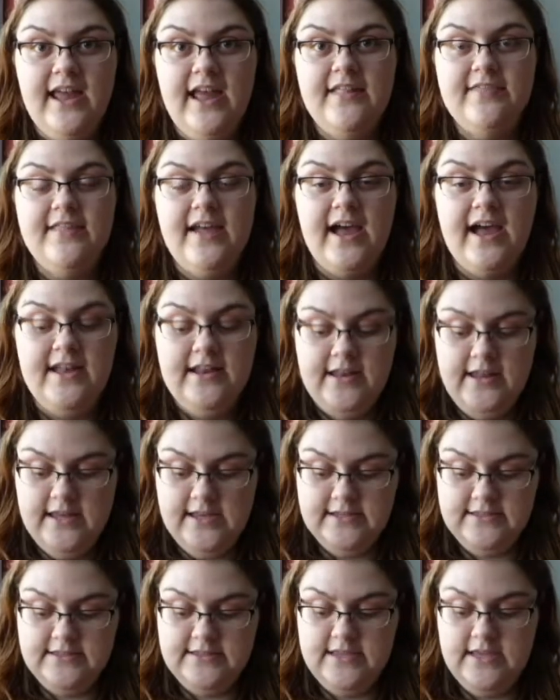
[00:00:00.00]
and that
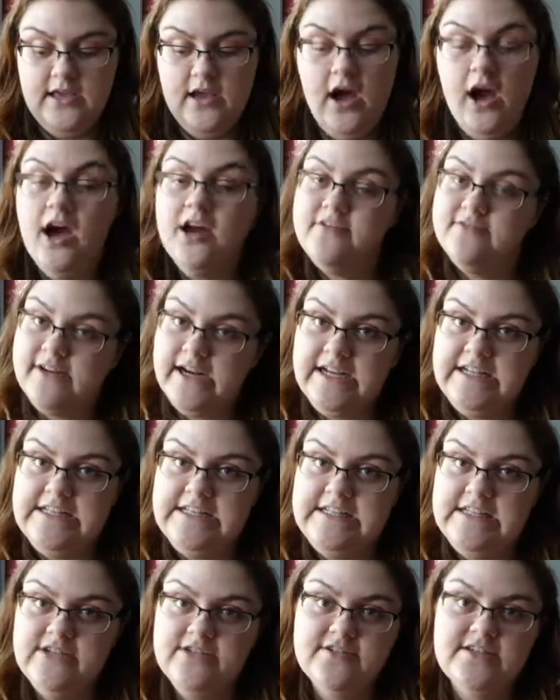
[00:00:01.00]
is the Hot Ride
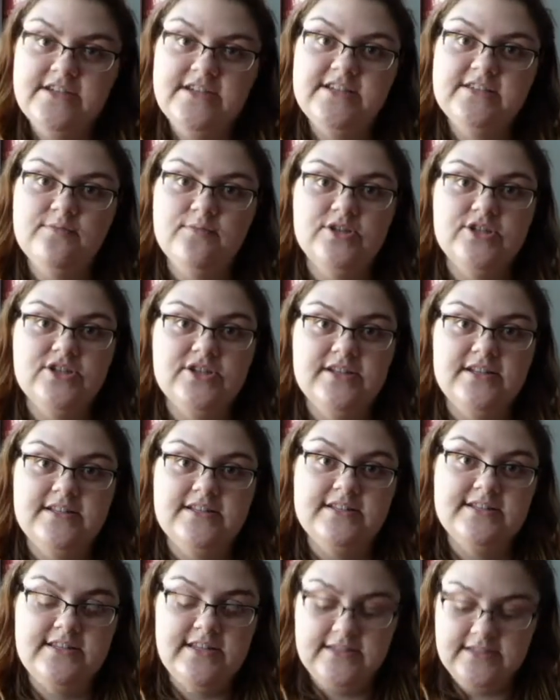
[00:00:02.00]
series, which
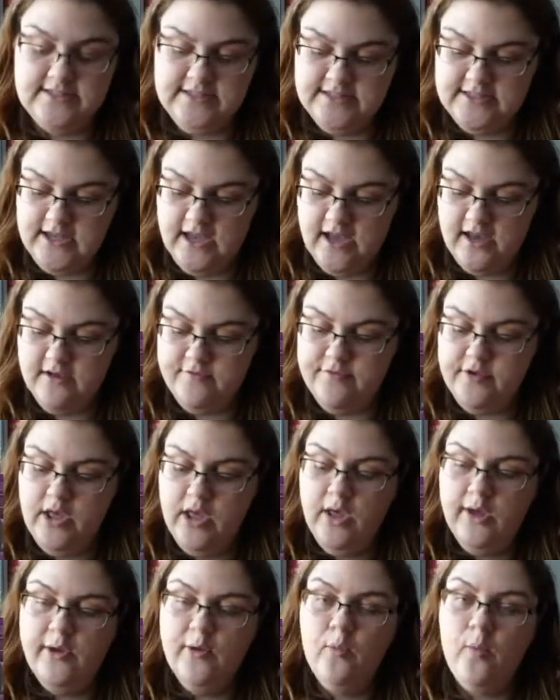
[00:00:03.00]
consists of
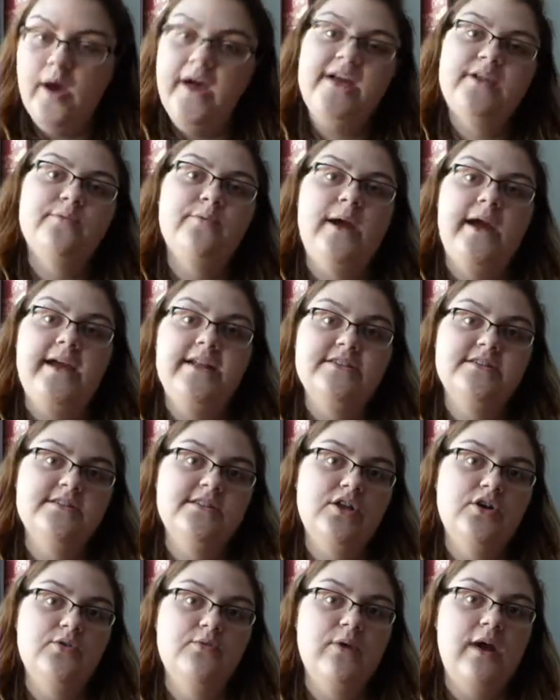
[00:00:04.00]
Wild Ride,
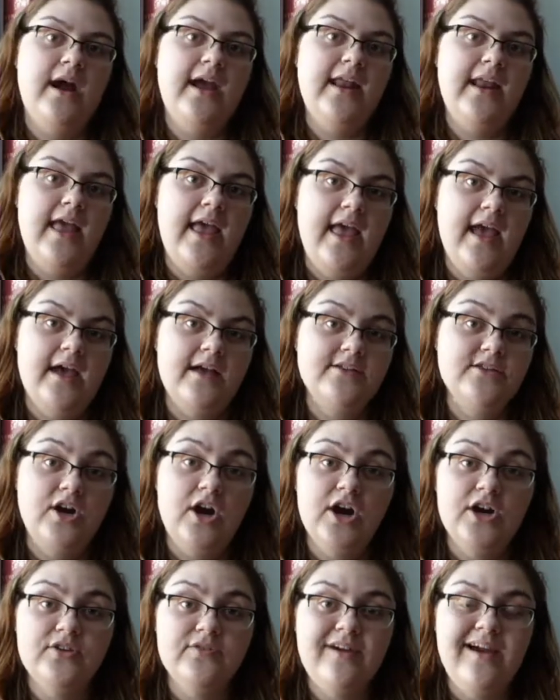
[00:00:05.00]
Slow Ride, and
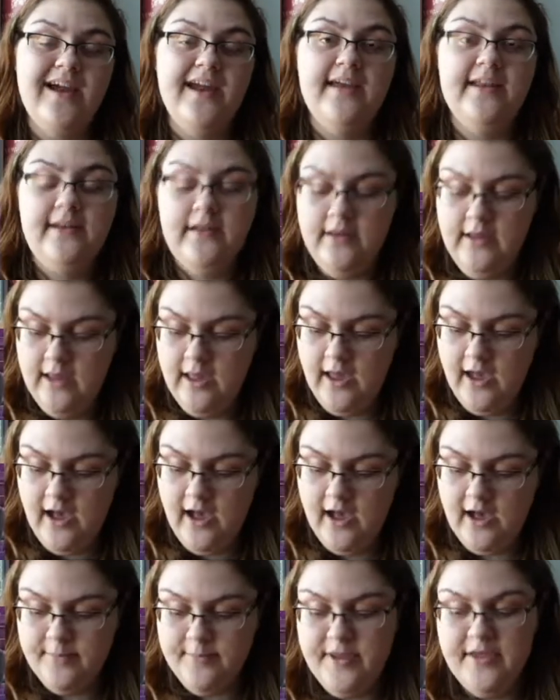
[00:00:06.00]
Hard Ride.
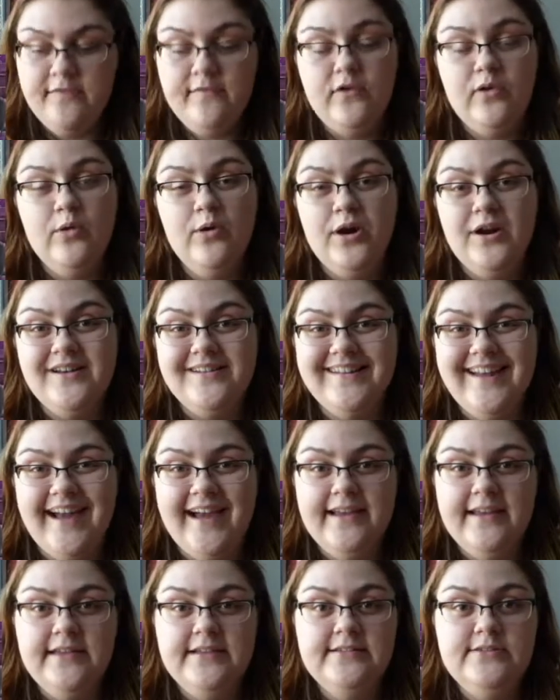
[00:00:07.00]
If you are
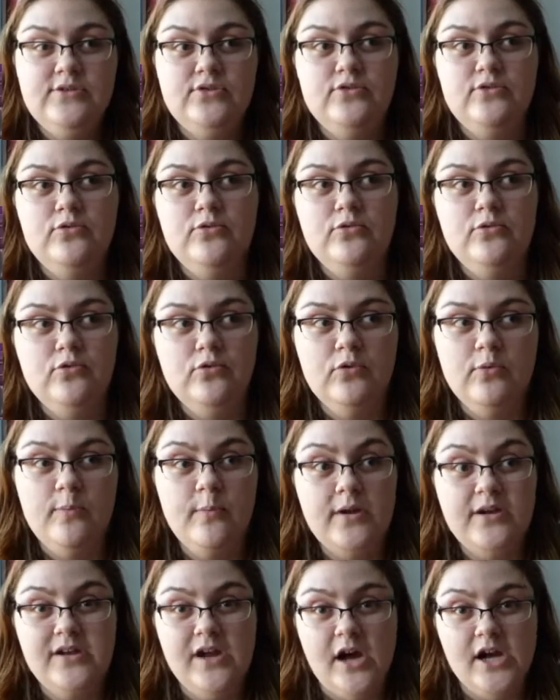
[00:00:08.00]
not into
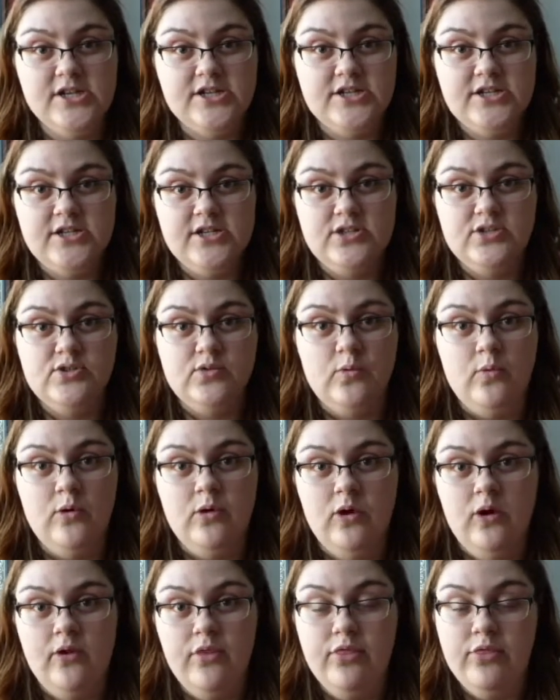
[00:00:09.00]
menages
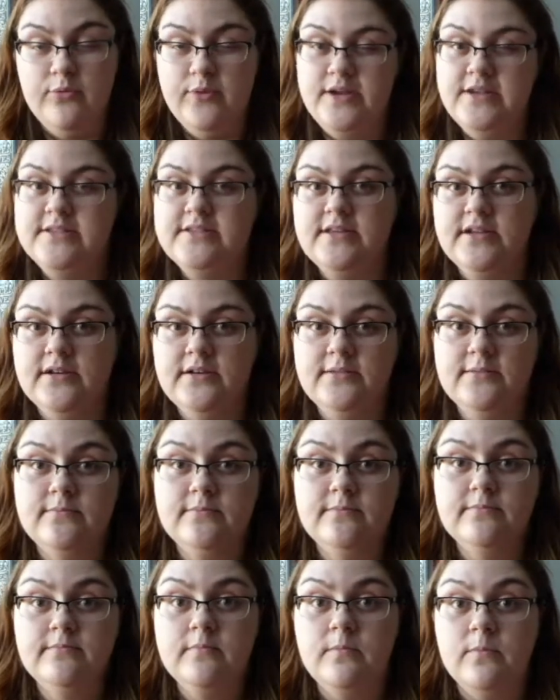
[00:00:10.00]
or
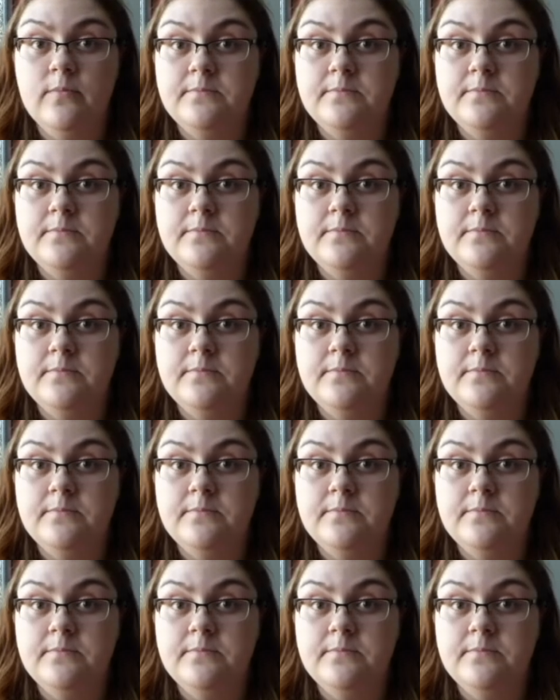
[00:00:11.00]
threesome